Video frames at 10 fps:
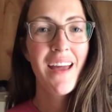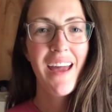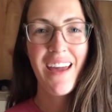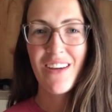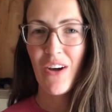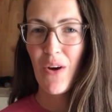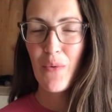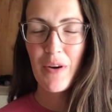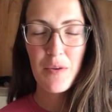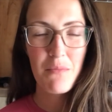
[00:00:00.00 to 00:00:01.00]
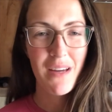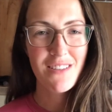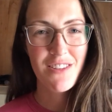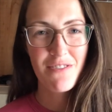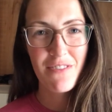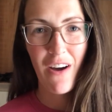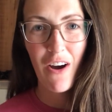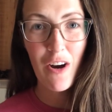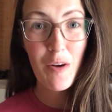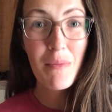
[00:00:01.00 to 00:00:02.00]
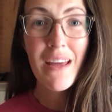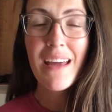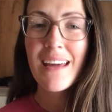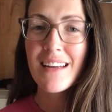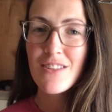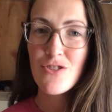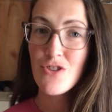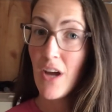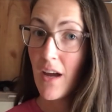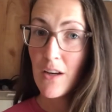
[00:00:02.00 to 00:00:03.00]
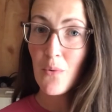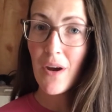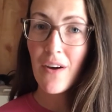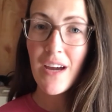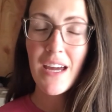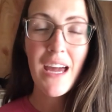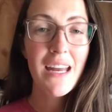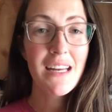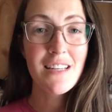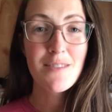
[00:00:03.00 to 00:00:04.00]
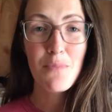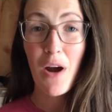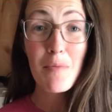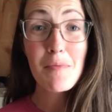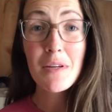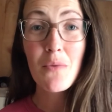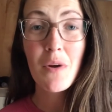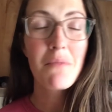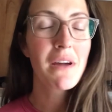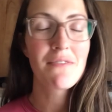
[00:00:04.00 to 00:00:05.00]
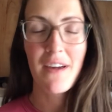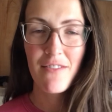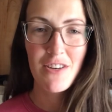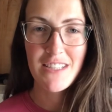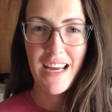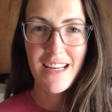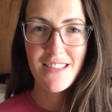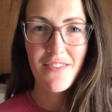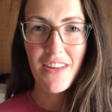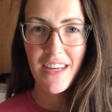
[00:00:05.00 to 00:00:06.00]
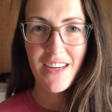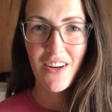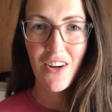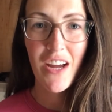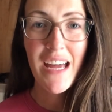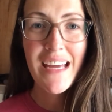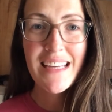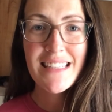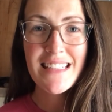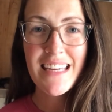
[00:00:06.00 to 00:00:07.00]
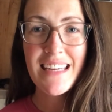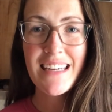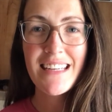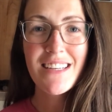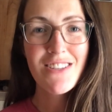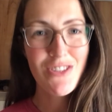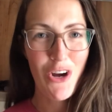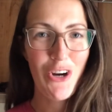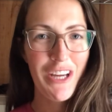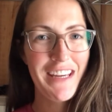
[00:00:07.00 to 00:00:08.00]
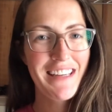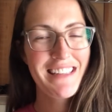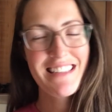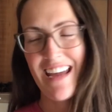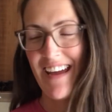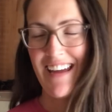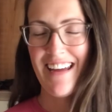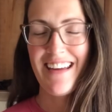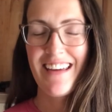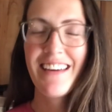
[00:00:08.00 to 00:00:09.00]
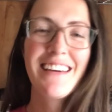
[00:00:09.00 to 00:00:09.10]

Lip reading: Hey y'all, welcome back to the farm. It is January and it is probably one of my favorite days of the year. Seed starting day.